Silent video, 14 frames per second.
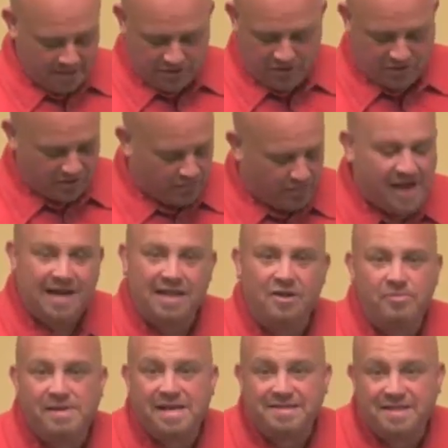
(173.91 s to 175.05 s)
You can write a little
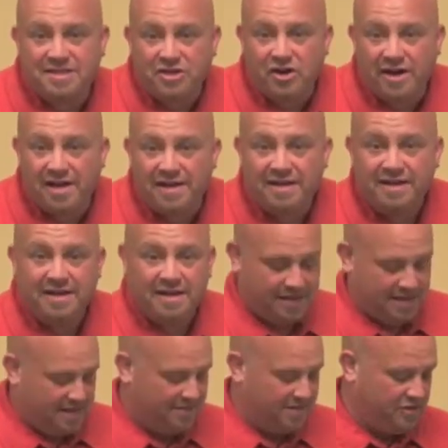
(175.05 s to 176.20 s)
message on it,
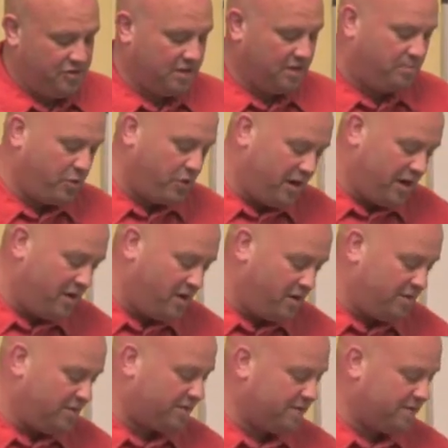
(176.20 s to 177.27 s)
and then you could put it on